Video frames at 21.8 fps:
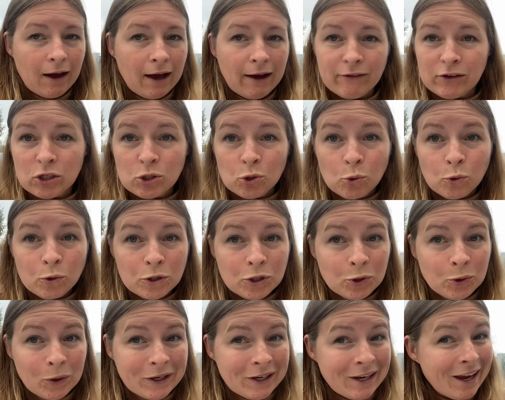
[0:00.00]
I haven't taught
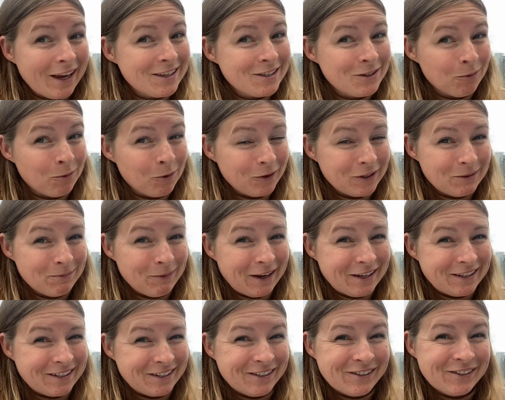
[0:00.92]
you it yet, so I'm not
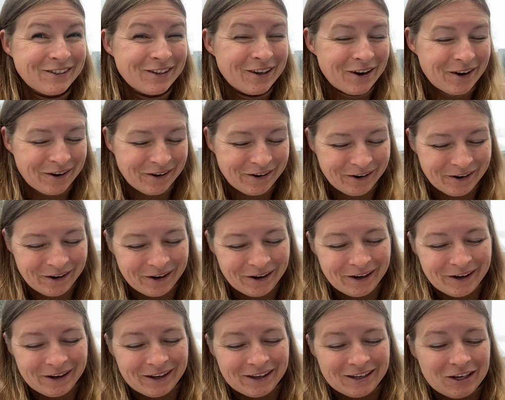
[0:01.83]
expecting you to know.
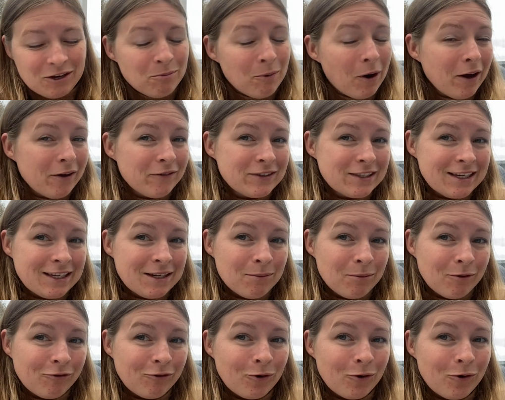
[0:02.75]
You might have seen it
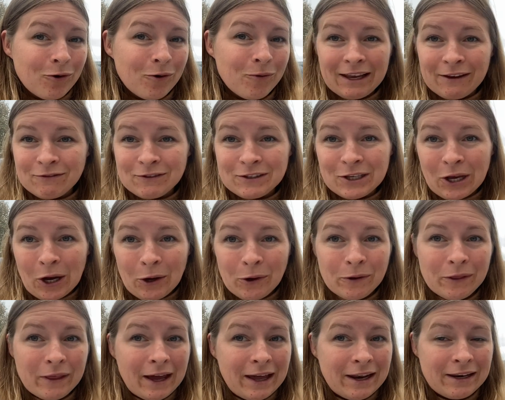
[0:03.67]
before. If so,
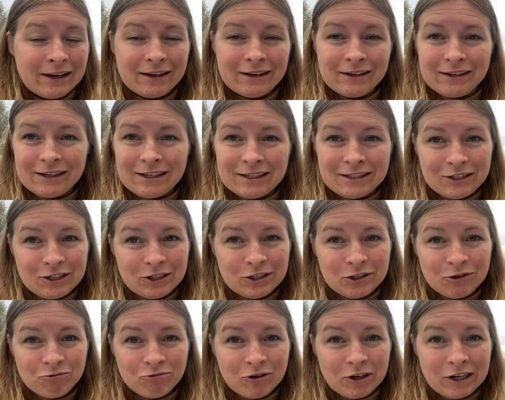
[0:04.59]
then it's just
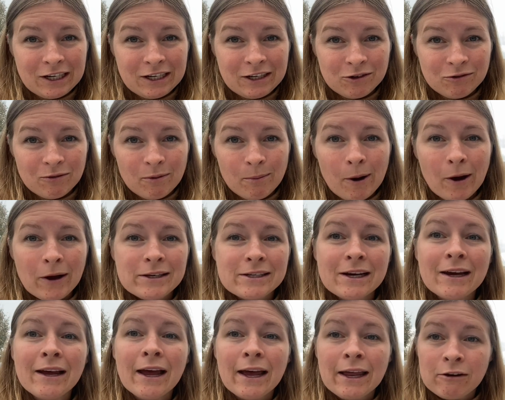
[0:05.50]
a really good
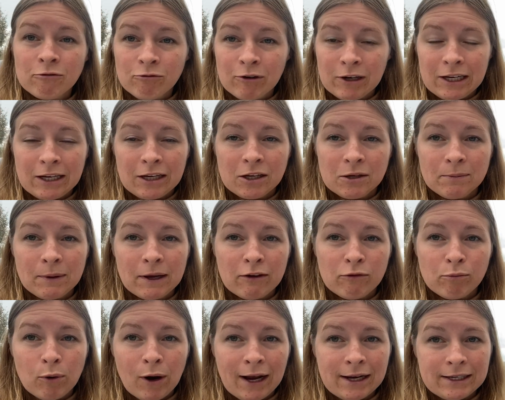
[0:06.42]
reminder and a really good bit
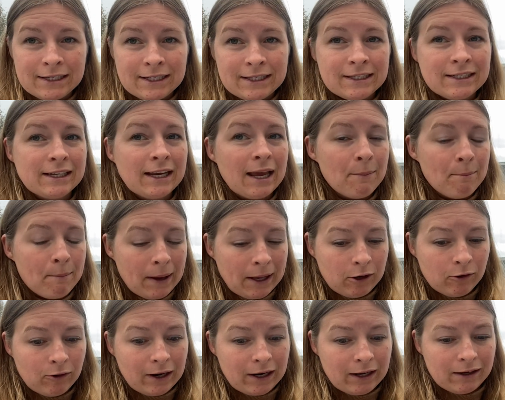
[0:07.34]
of practice to get
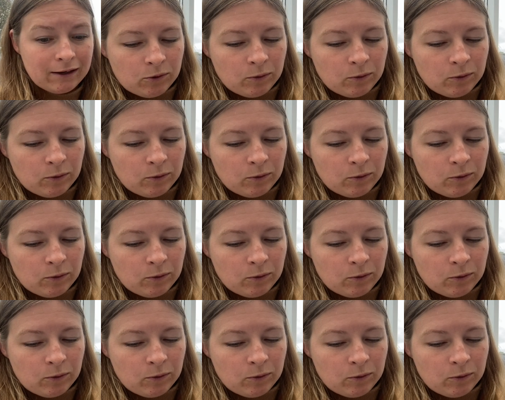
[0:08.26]
better at it.